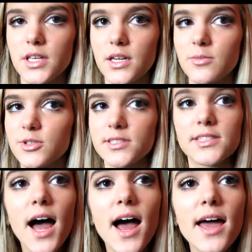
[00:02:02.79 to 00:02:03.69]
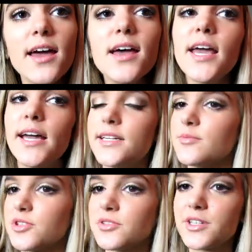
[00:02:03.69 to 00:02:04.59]
think I'm gonna die, and
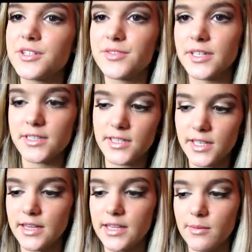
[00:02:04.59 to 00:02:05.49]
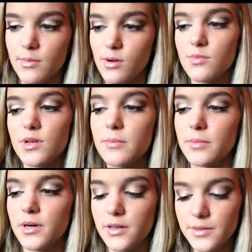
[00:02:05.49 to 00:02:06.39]
I'm so scared of heights like in that
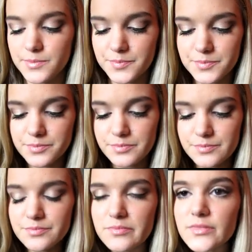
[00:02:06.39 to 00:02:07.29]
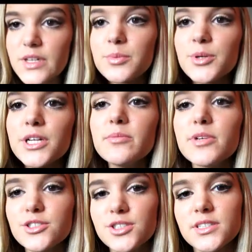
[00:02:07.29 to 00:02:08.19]
moment. But pretty
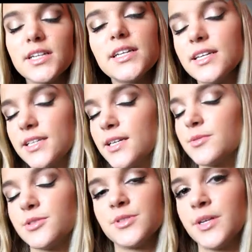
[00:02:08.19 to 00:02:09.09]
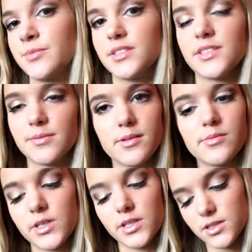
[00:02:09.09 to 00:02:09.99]
much just getting kidnapped and raped is like my
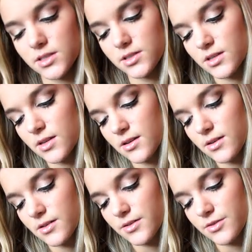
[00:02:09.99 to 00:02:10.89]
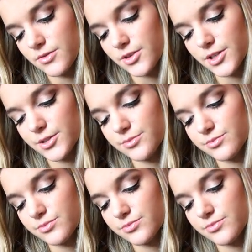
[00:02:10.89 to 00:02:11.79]
biggest fear.
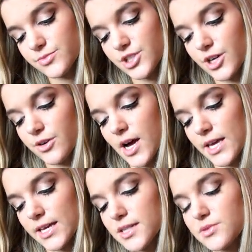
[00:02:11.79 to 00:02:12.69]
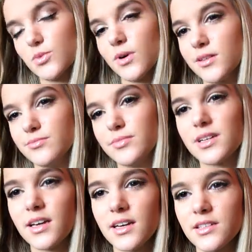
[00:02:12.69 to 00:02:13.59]
So I guess one,
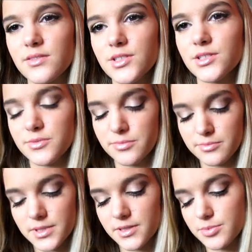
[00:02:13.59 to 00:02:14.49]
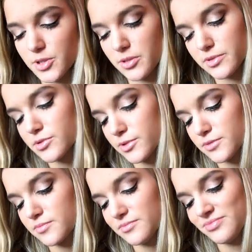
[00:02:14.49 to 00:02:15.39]
but kind of two, but pretty much
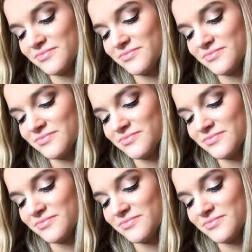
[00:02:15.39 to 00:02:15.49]
one.